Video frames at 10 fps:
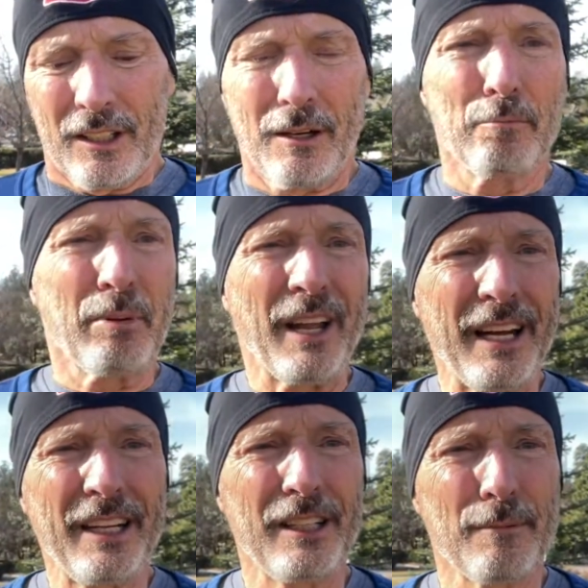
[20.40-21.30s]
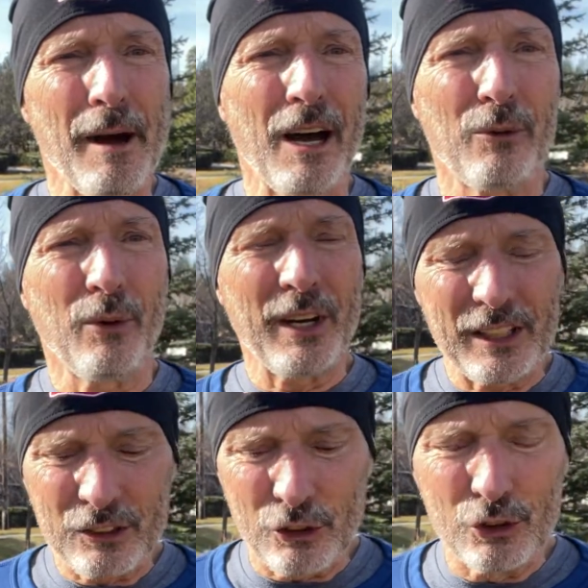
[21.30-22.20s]
complaining about
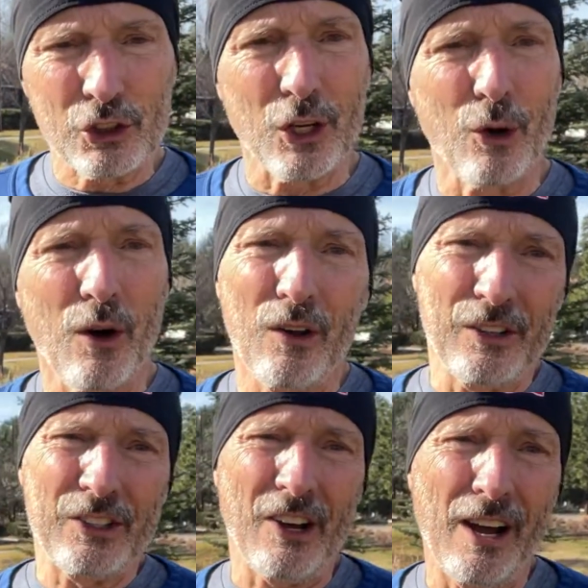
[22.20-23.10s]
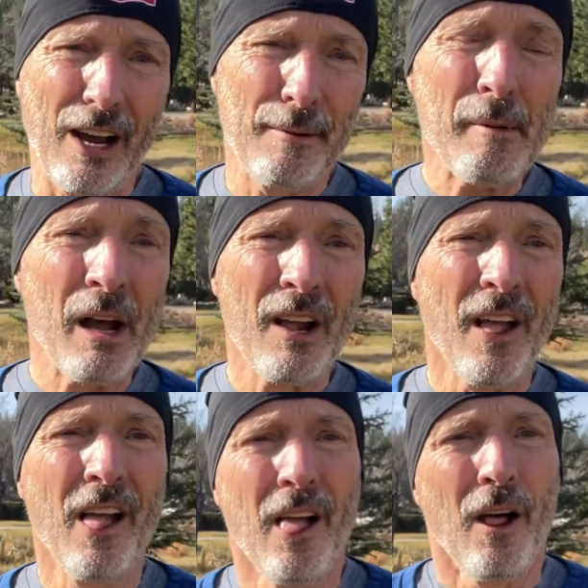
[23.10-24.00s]
running too slow all the time,
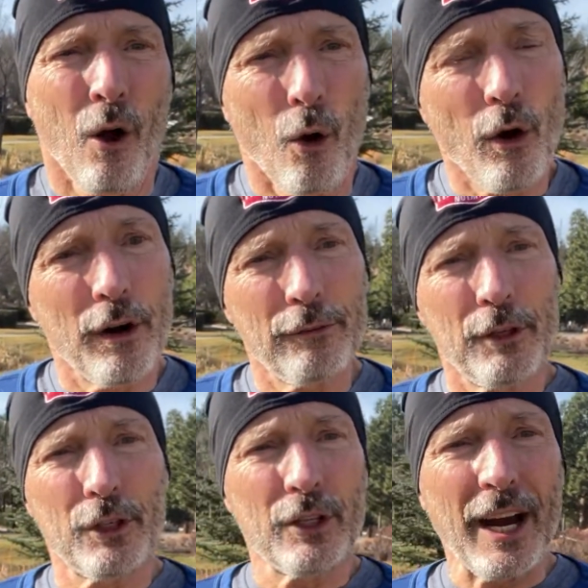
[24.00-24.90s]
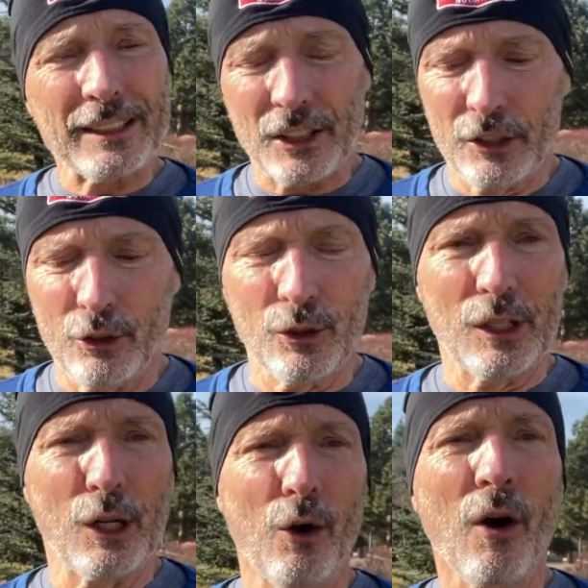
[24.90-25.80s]
or if you're actually
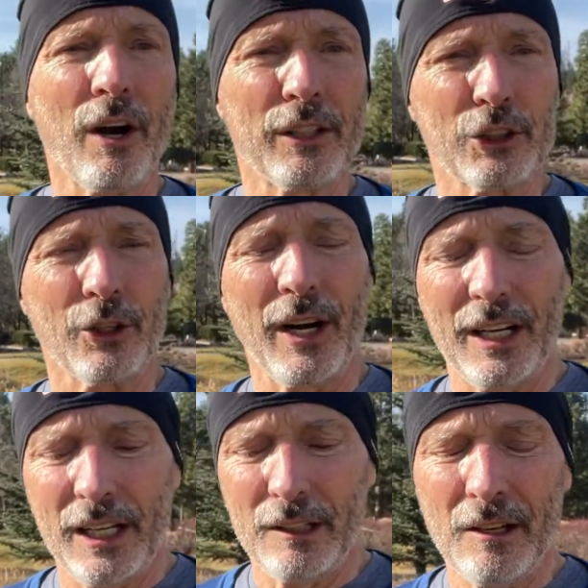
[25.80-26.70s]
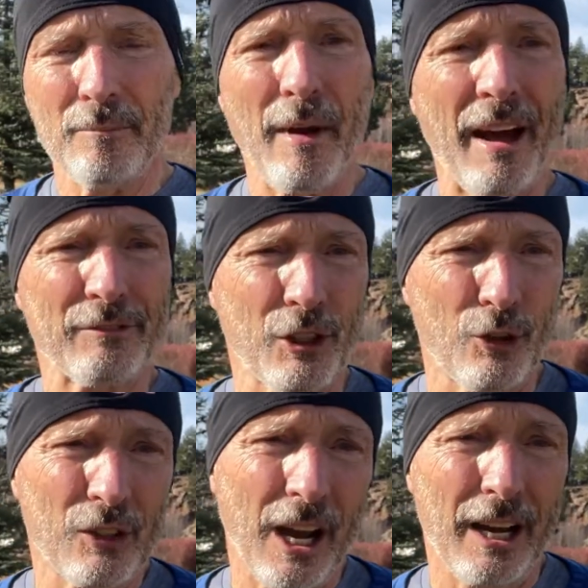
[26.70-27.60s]
doing low heart training,
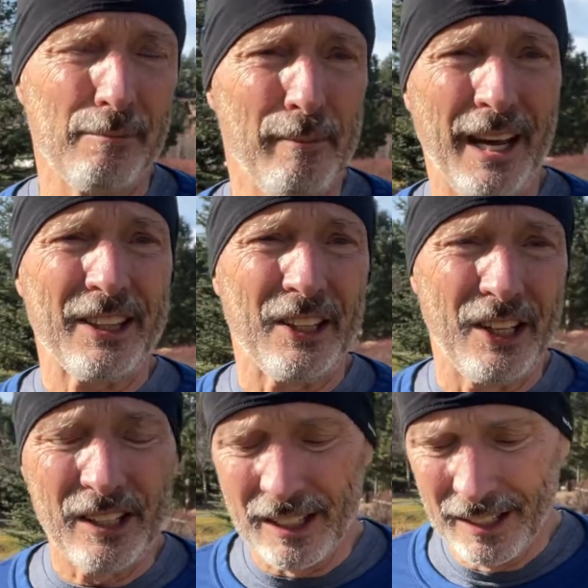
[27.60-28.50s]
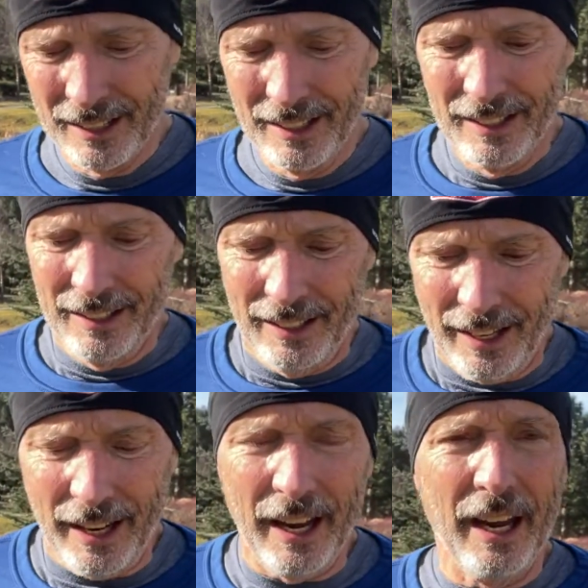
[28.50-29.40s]
Maffetone kind method,
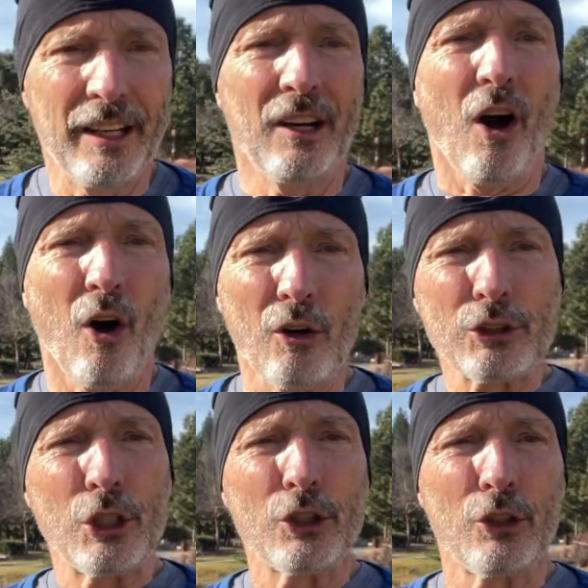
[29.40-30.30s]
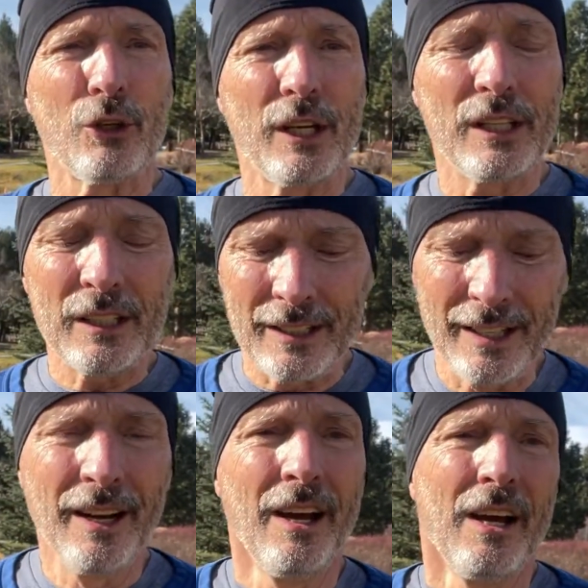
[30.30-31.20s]
and all you're doing
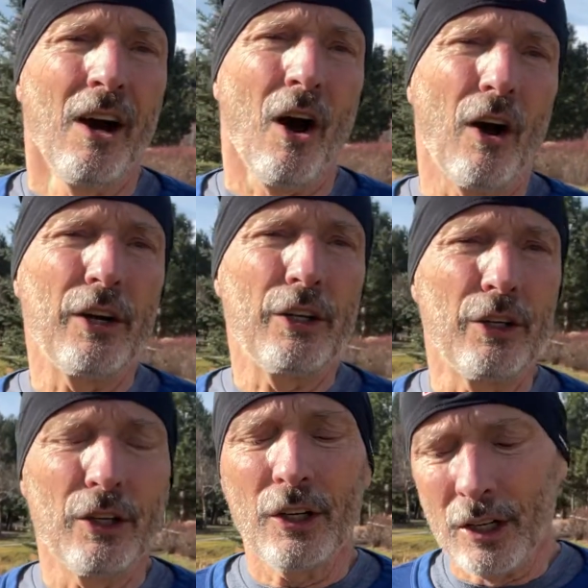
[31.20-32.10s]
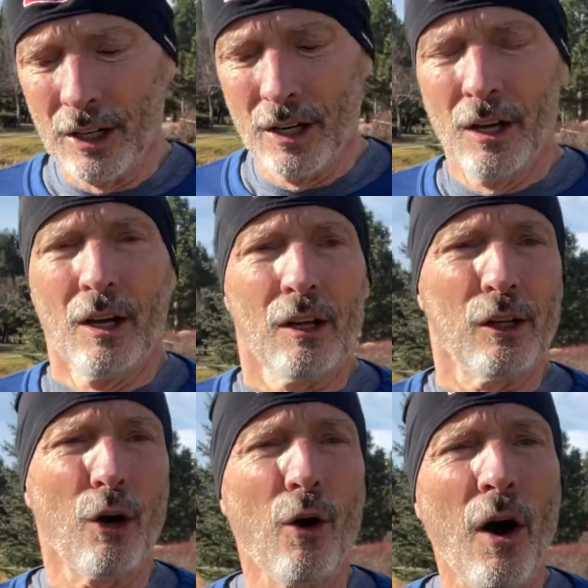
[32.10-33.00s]
are your
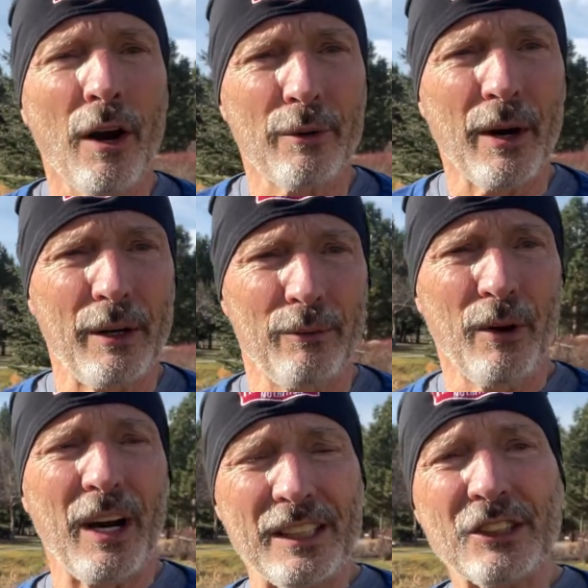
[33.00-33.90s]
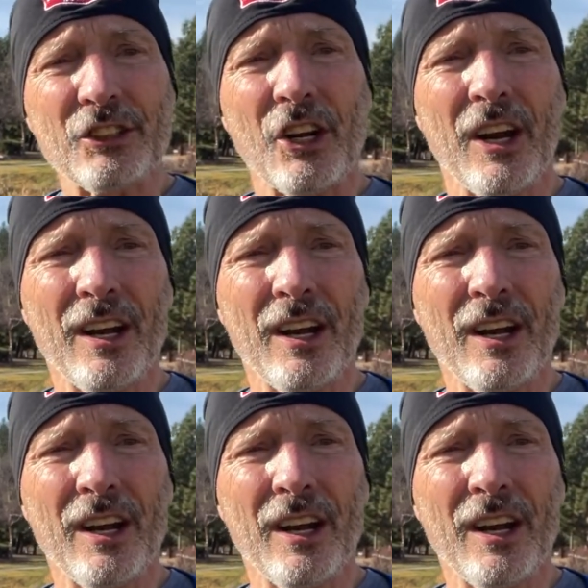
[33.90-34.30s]
low heart rate runs